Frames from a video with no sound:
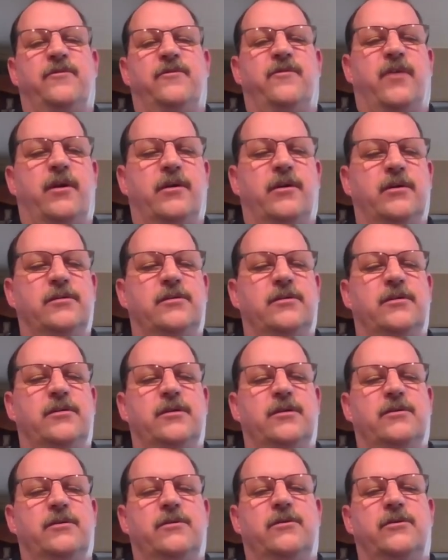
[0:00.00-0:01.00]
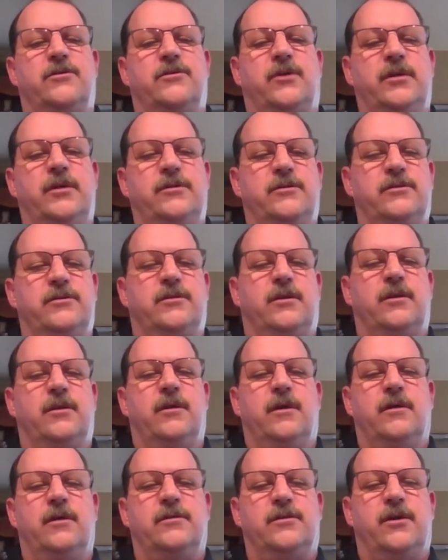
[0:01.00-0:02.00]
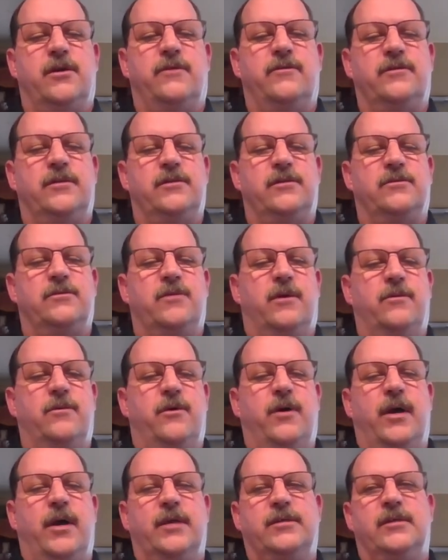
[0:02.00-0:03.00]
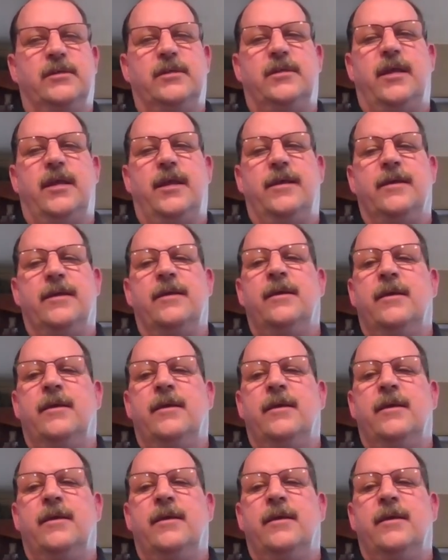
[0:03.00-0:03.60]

of our unsealed or tracer services, where we'll actually take